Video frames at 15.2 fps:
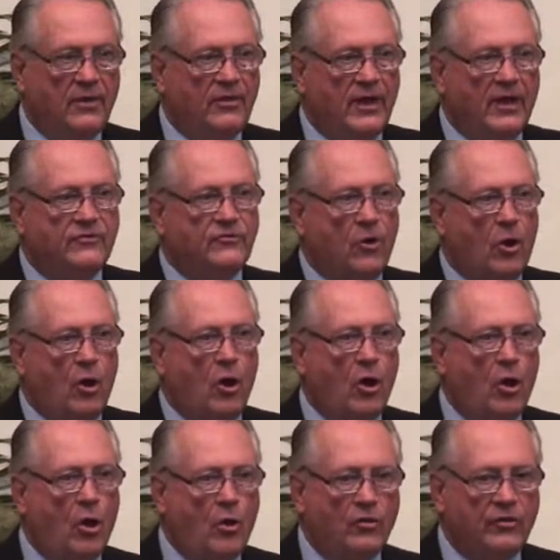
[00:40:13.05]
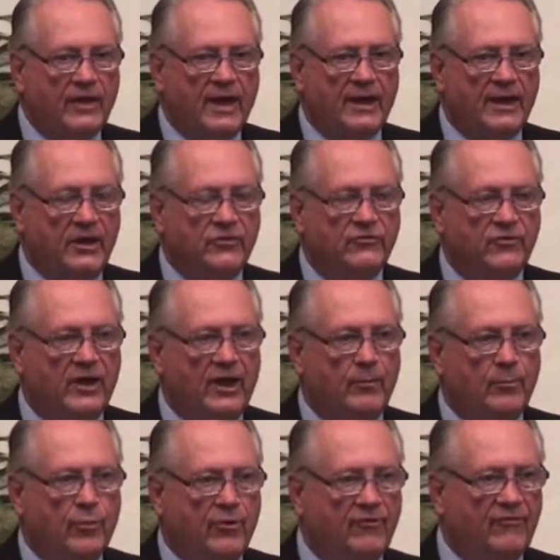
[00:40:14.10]
That's all that
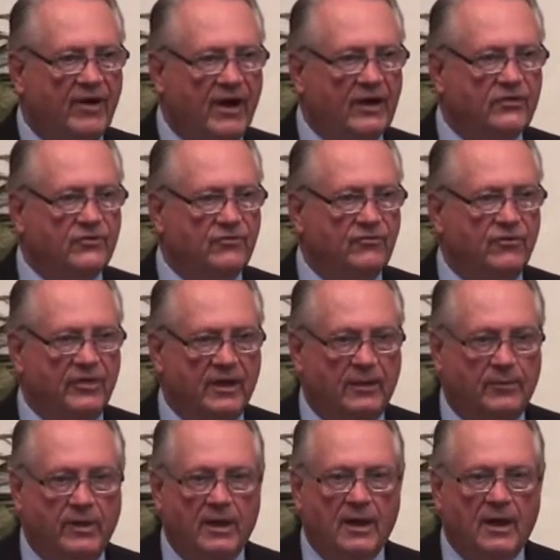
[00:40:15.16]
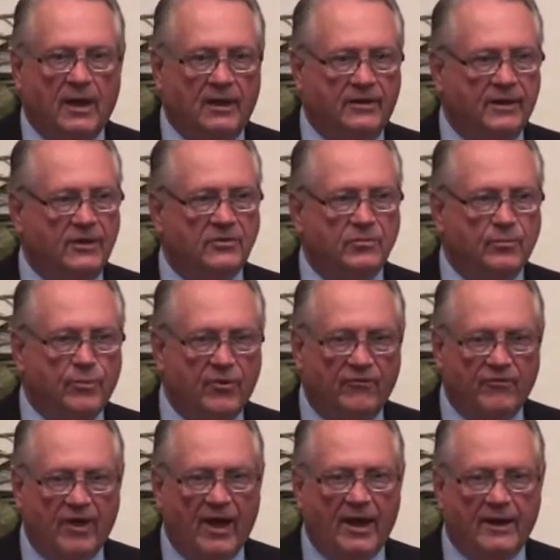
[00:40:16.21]
Islam provides for them. It doesn't
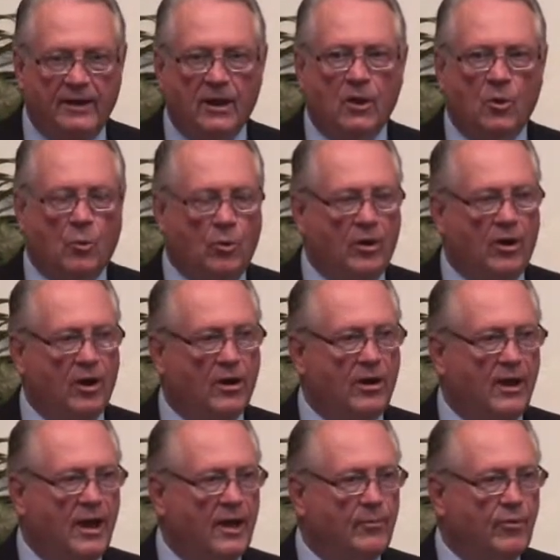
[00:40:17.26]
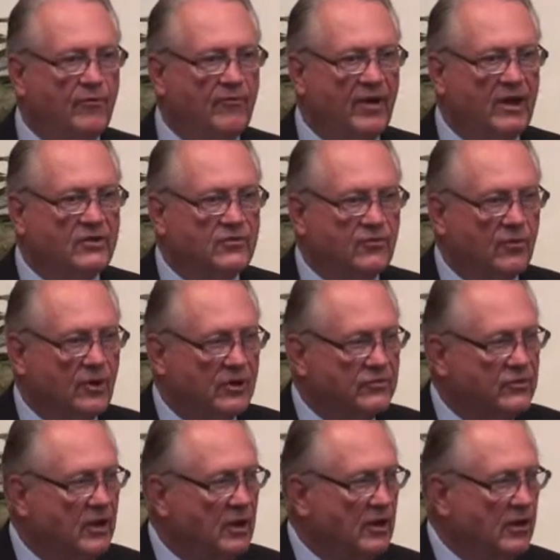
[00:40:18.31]
provide what our God provides for
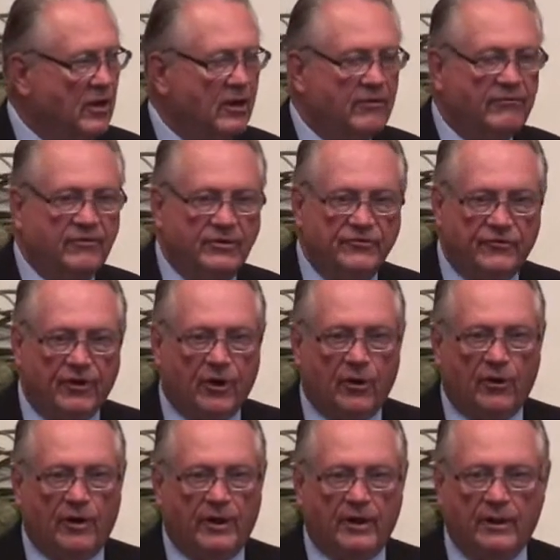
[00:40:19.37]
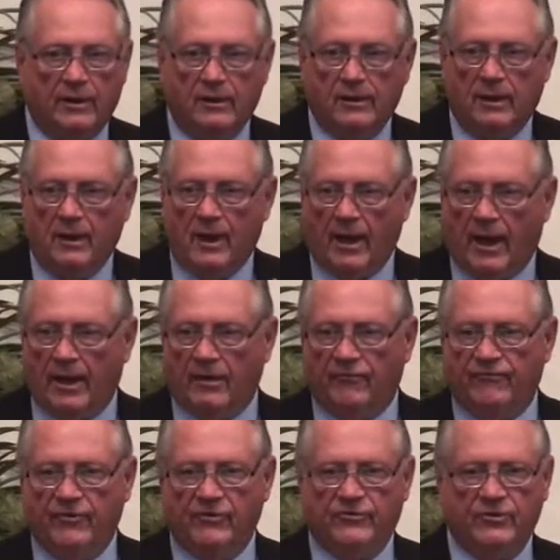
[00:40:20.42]
us, love and charity, and a
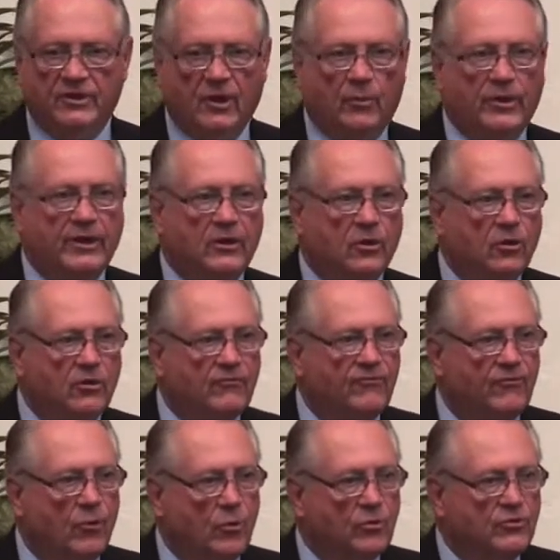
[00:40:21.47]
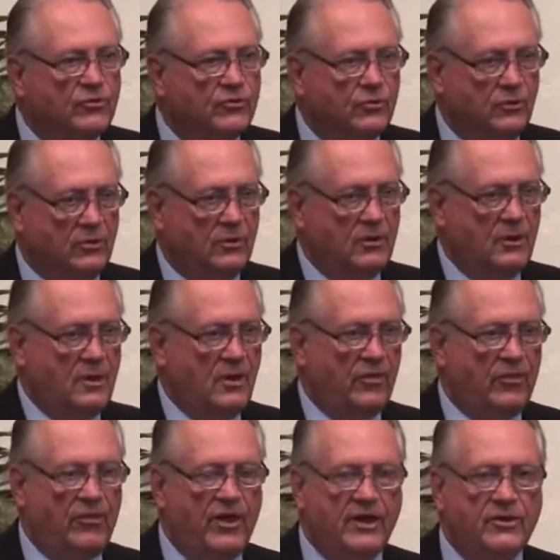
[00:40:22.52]
future that we can look forward to.
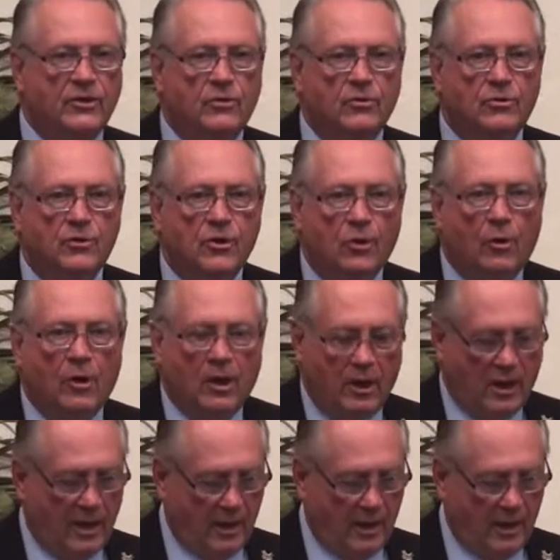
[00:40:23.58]
They don't know.